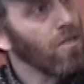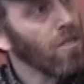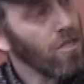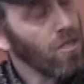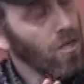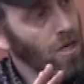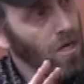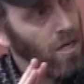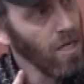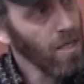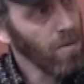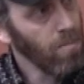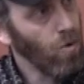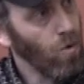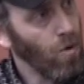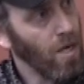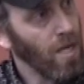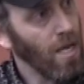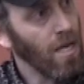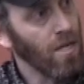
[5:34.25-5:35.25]
the turning
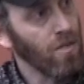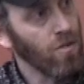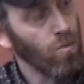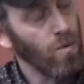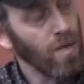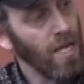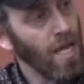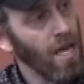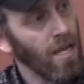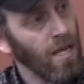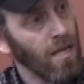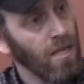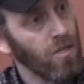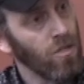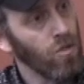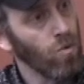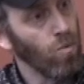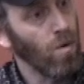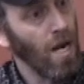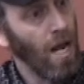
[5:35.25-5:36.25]
point as we get
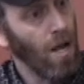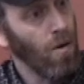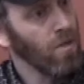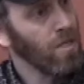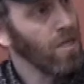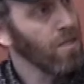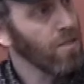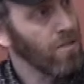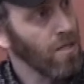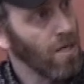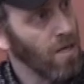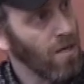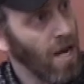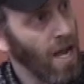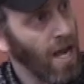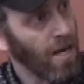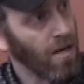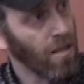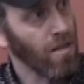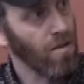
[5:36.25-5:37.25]
into what I would consider
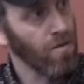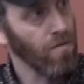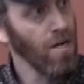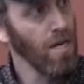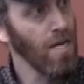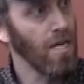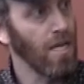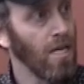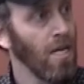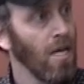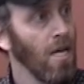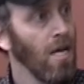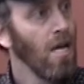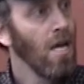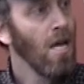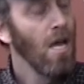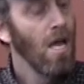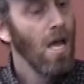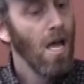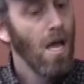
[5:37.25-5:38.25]
Act Three.
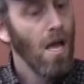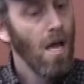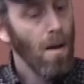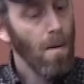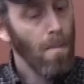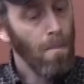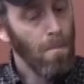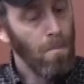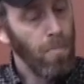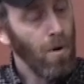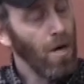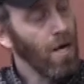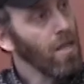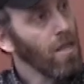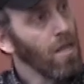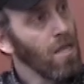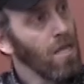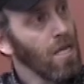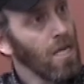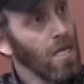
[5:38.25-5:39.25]

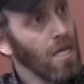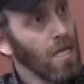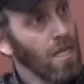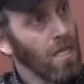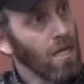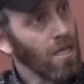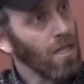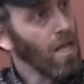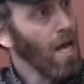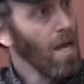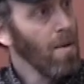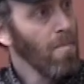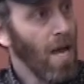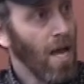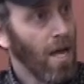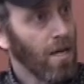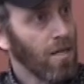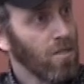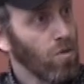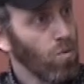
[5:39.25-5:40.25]
But the, the
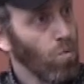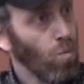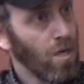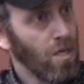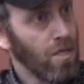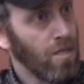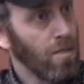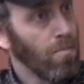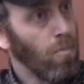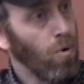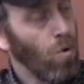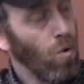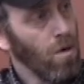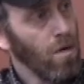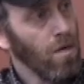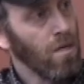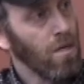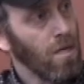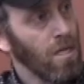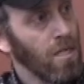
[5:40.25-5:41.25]
climax, what is
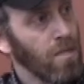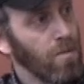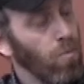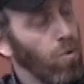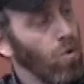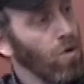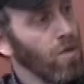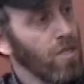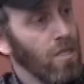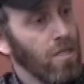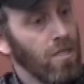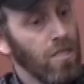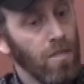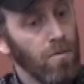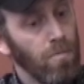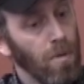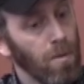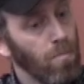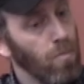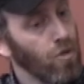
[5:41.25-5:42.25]
important, is Portia. She's
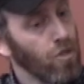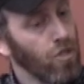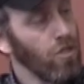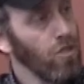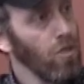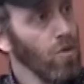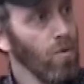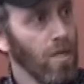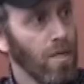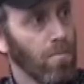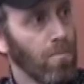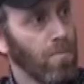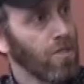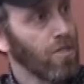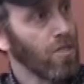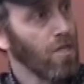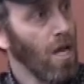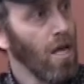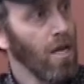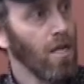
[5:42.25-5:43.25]
been pursuing
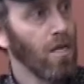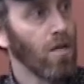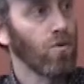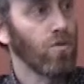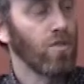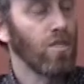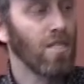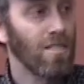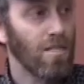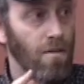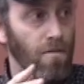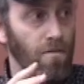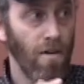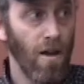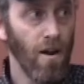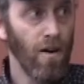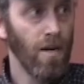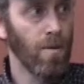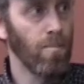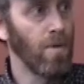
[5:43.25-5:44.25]
Bassanio since the
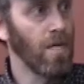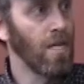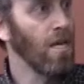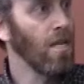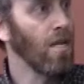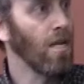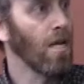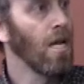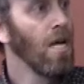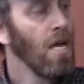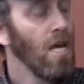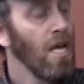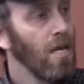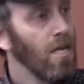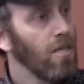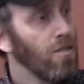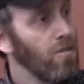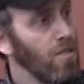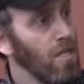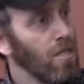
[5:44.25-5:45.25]
very beginning,
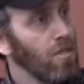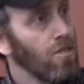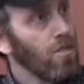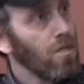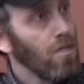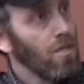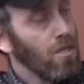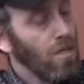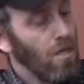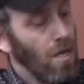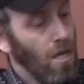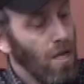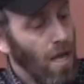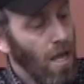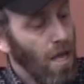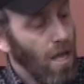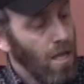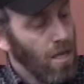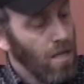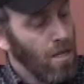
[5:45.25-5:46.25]
since,
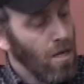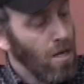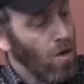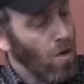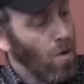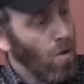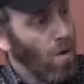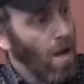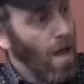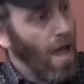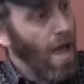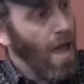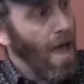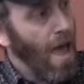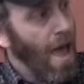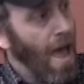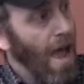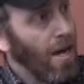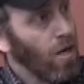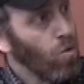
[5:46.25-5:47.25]
you know,
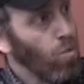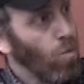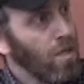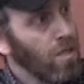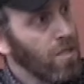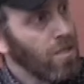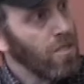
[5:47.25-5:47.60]
Act One,